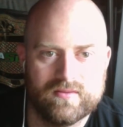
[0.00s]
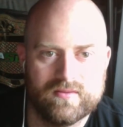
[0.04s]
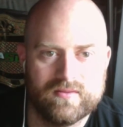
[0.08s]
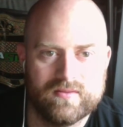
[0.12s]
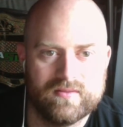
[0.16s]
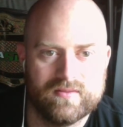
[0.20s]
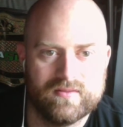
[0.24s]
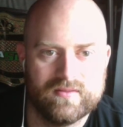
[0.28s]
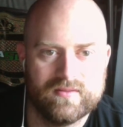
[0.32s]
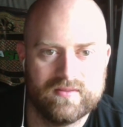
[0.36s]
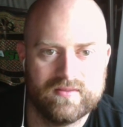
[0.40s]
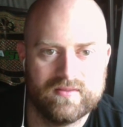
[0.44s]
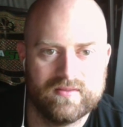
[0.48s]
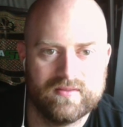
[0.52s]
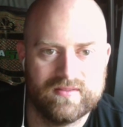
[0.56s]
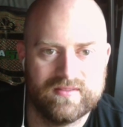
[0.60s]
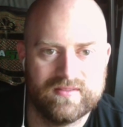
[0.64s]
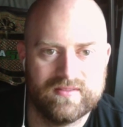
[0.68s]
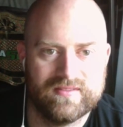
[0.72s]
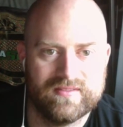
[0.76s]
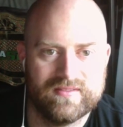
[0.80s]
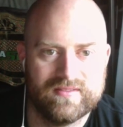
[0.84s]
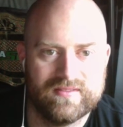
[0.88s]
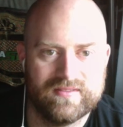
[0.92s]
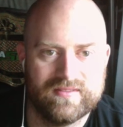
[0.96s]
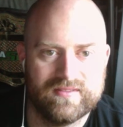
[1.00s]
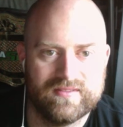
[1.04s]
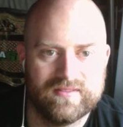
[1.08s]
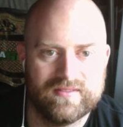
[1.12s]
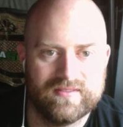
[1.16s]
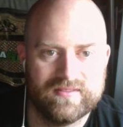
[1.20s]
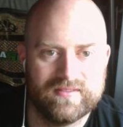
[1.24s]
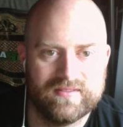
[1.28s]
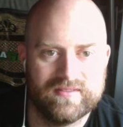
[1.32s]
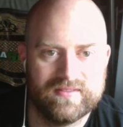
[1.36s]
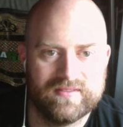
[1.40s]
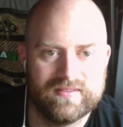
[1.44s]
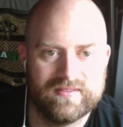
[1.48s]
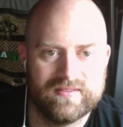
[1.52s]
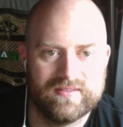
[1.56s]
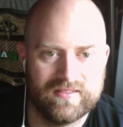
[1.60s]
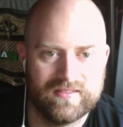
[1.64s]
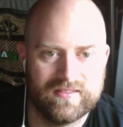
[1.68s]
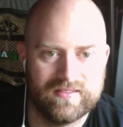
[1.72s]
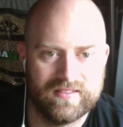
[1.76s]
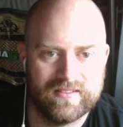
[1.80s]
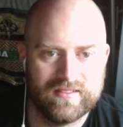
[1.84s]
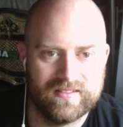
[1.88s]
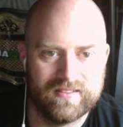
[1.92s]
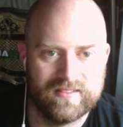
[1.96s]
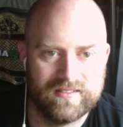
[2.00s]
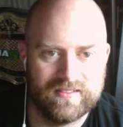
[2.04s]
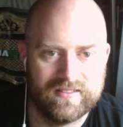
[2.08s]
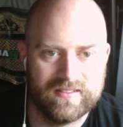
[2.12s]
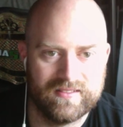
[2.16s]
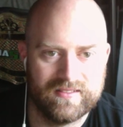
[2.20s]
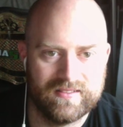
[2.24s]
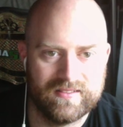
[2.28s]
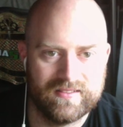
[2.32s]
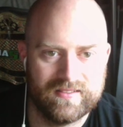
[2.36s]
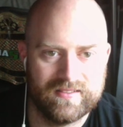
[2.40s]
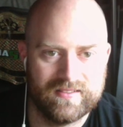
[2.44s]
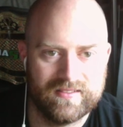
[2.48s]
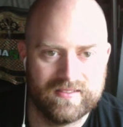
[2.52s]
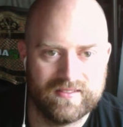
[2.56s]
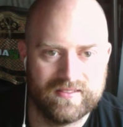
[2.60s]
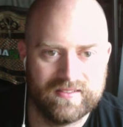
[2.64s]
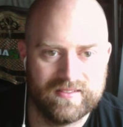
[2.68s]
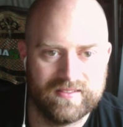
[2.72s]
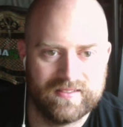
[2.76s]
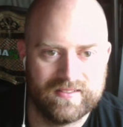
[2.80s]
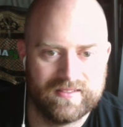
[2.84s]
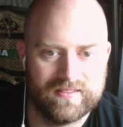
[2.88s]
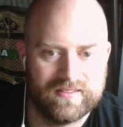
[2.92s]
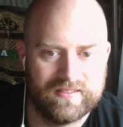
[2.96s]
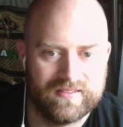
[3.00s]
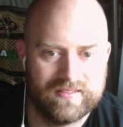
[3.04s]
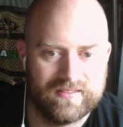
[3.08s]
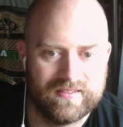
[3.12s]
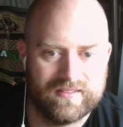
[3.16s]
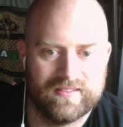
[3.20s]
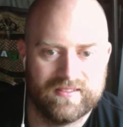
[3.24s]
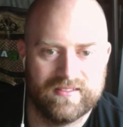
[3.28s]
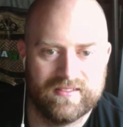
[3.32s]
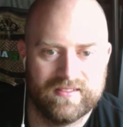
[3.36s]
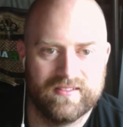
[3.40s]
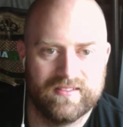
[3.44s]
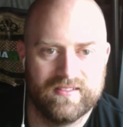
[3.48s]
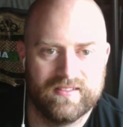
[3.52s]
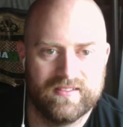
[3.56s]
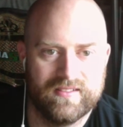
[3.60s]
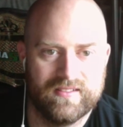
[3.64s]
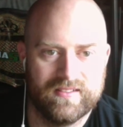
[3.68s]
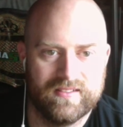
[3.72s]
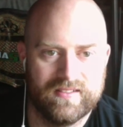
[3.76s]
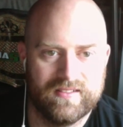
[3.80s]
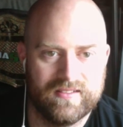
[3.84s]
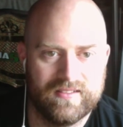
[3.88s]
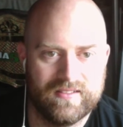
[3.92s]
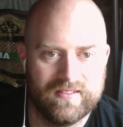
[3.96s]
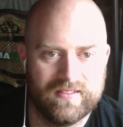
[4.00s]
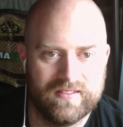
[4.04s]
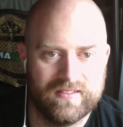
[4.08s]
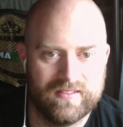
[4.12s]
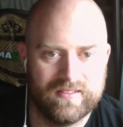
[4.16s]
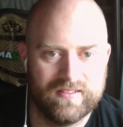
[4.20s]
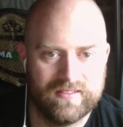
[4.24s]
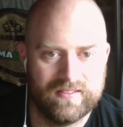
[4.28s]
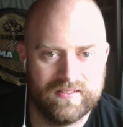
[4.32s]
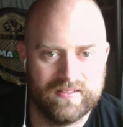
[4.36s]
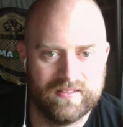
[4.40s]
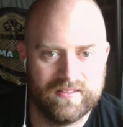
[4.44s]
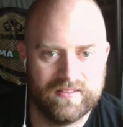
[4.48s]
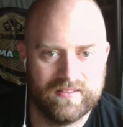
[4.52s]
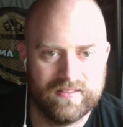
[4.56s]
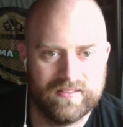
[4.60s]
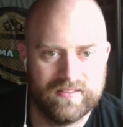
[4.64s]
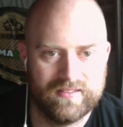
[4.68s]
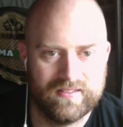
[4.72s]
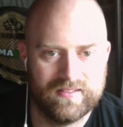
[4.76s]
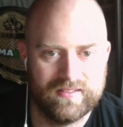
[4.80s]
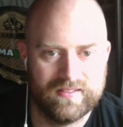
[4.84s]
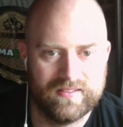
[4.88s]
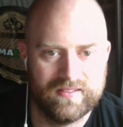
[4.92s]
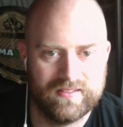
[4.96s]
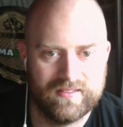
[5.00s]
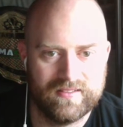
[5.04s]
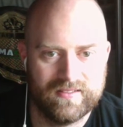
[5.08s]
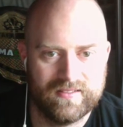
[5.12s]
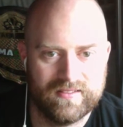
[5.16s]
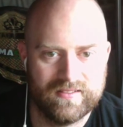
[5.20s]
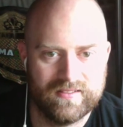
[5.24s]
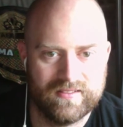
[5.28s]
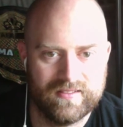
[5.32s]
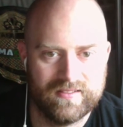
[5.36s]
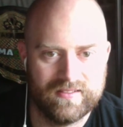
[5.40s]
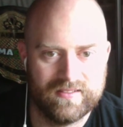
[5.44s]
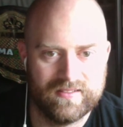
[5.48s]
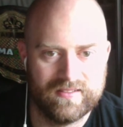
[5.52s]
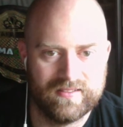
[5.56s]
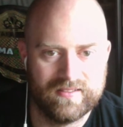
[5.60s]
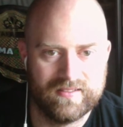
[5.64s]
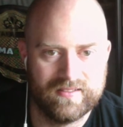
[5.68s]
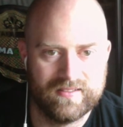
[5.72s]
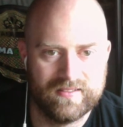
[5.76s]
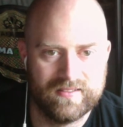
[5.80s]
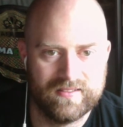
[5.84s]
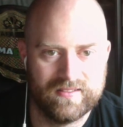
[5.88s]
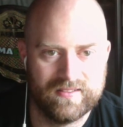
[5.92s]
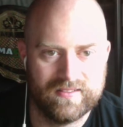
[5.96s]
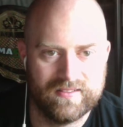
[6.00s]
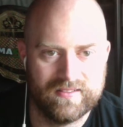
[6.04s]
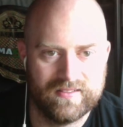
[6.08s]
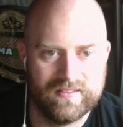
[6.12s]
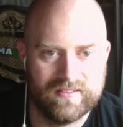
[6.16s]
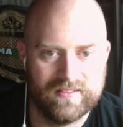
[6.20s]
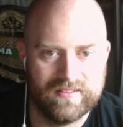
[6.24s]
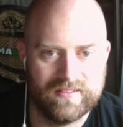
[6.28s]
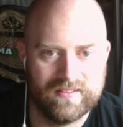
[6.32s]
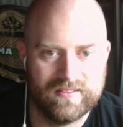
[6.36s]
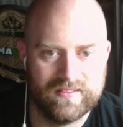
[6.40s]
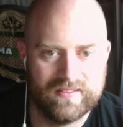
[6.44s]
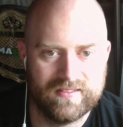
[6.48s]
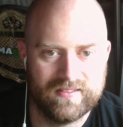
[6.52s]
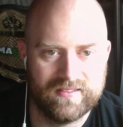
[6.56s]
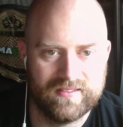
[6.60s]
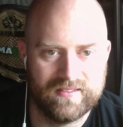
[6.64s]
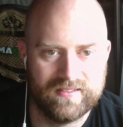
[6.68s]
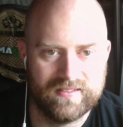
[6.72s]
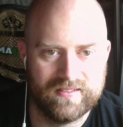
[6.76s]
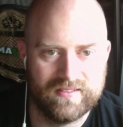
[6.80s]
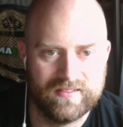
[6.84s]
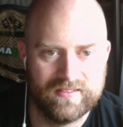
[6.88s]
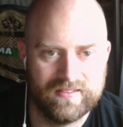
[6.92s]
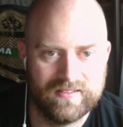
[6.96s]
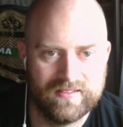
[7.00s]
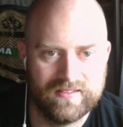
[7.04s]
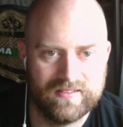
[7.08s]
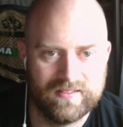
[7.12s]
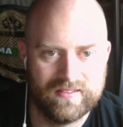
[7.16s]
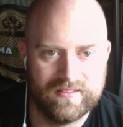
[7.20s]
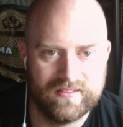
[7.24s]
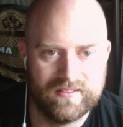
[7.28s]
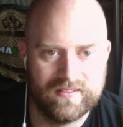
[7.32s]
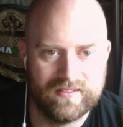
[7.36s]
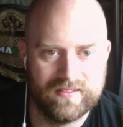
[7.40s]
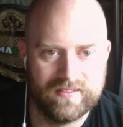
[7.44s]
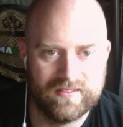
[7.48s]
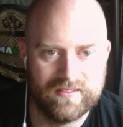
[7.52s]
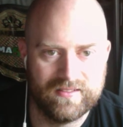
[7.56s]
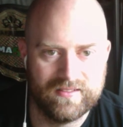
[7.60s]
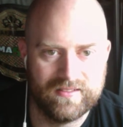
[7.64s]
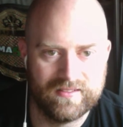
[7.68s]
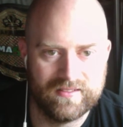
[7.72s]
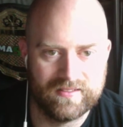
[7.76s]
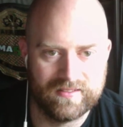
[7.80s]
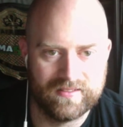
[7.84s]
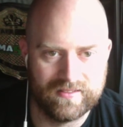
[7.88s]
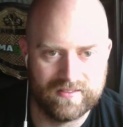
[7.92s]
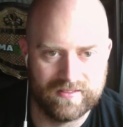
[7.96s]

[no speech]